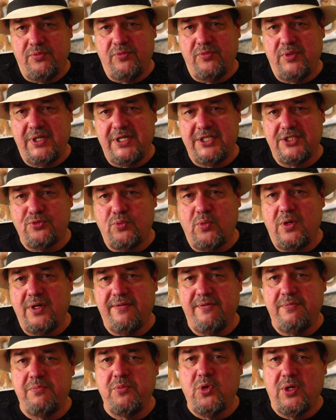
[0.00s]
when it's one
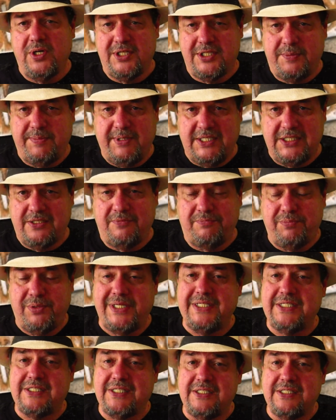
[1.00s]
of the more expensive
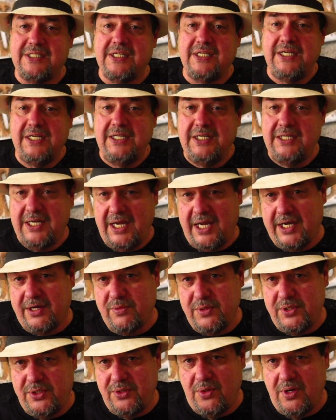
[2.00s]
places in
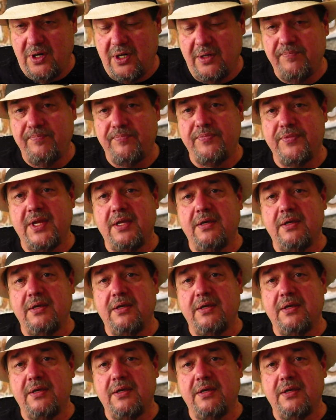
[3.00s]
Ecuador